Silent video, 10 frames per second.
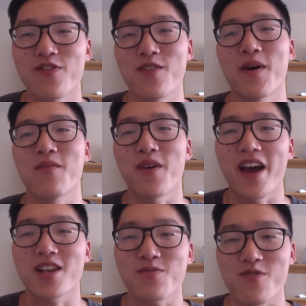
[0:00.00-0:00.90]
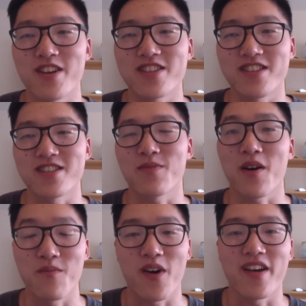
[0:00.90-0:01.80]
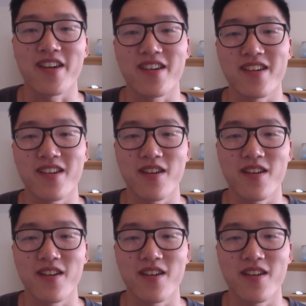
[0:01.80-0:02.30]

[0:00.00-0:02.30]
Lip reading: about my aspirations, about my